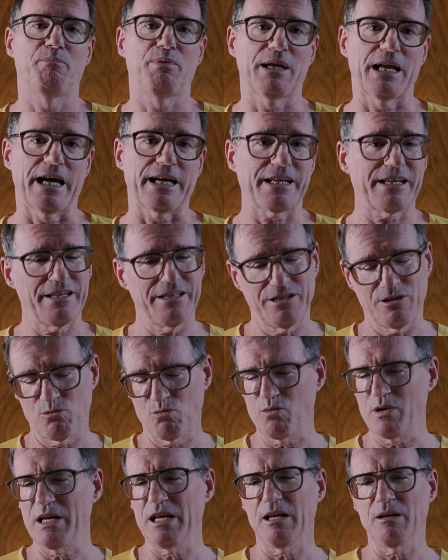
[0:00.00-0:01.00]
Black. And there
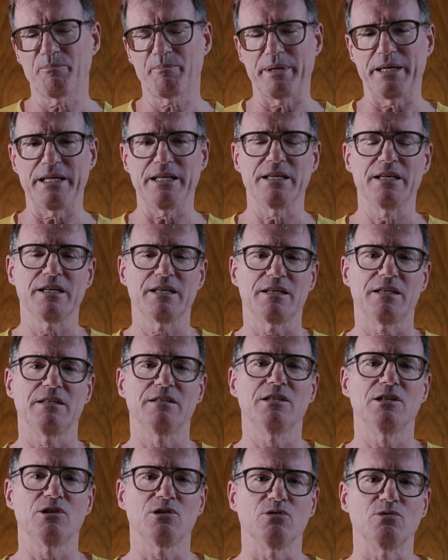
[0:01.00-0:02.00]
will be
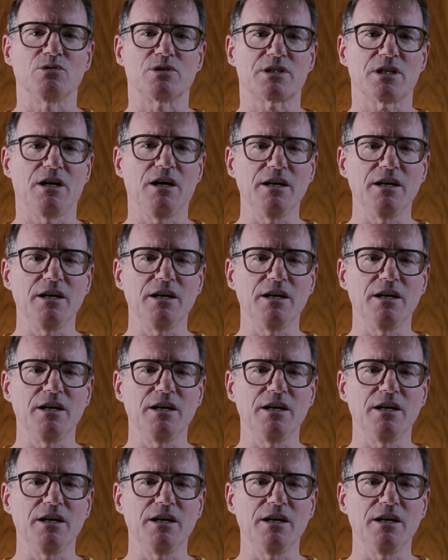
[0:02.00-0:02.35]
loads.